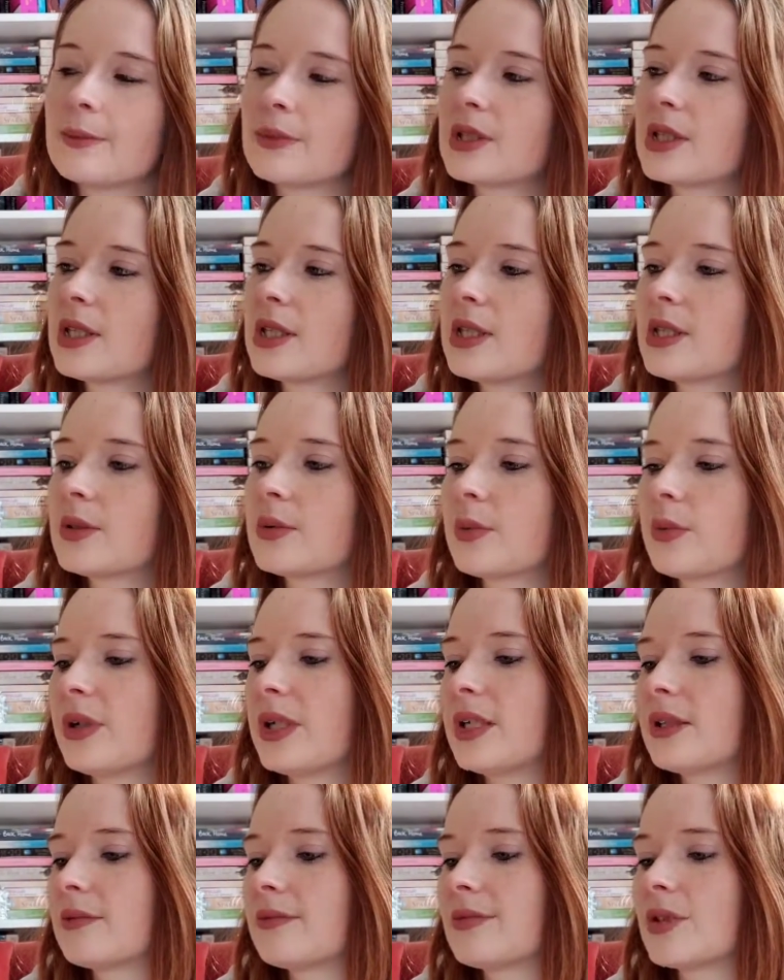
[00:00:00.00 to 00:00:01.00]
So these were
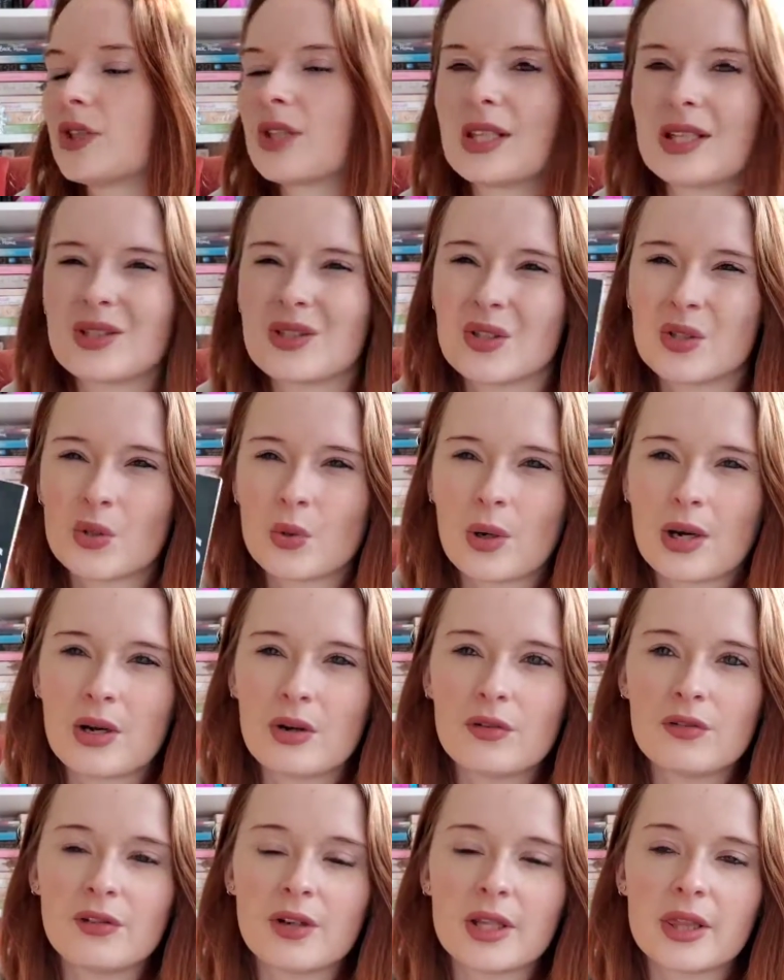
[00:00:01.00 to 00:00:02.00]
written in
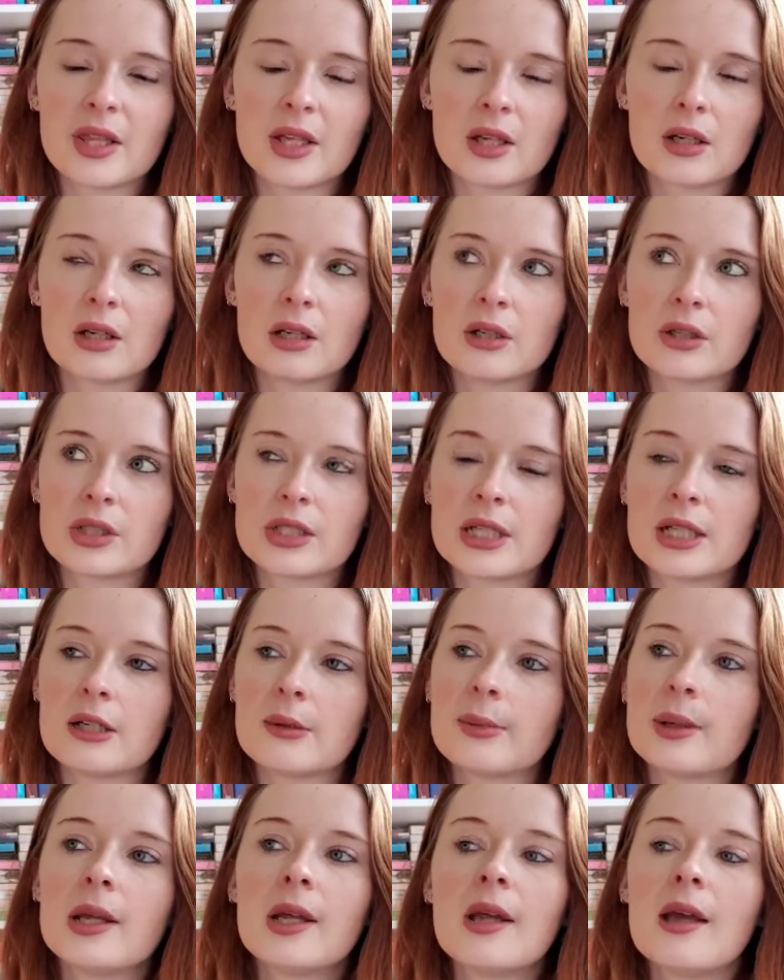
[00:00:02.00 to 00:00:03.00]
2012, I think I looked
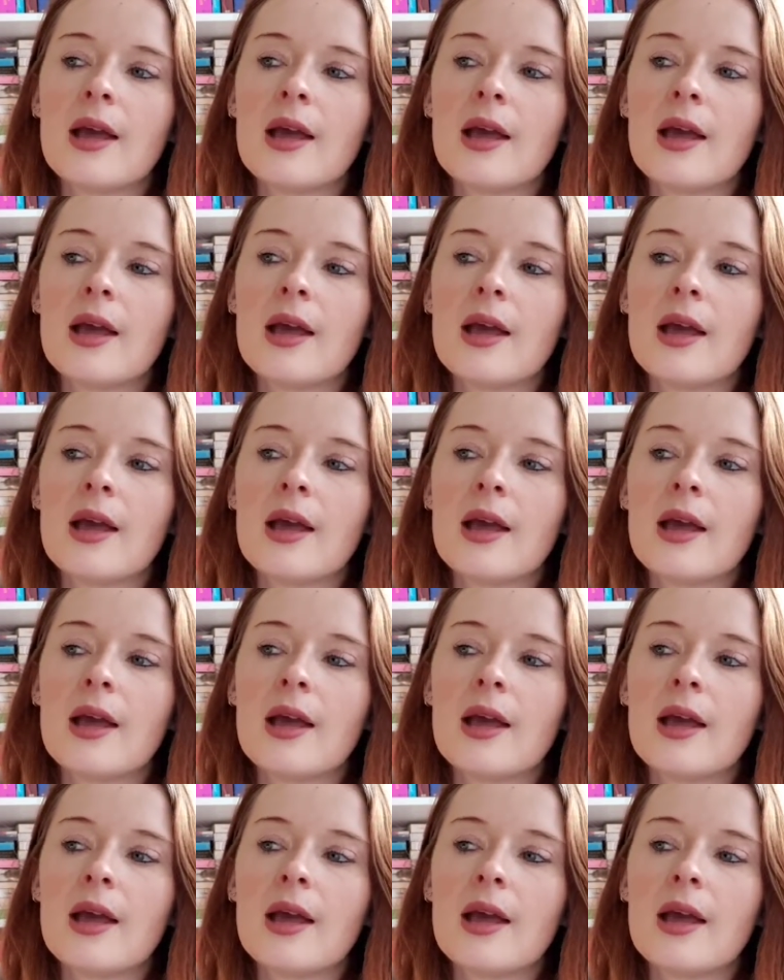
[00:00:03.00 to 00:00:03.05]
up.